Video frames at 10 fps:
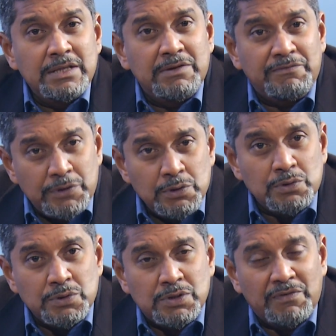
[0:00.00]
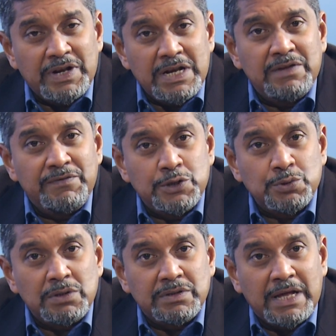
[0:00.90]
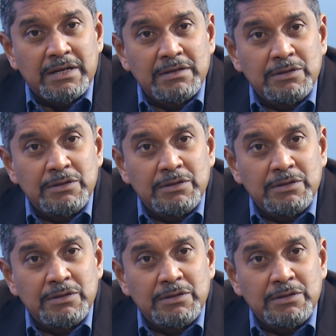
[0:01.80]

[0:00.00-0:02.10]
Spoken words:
the views of an individual that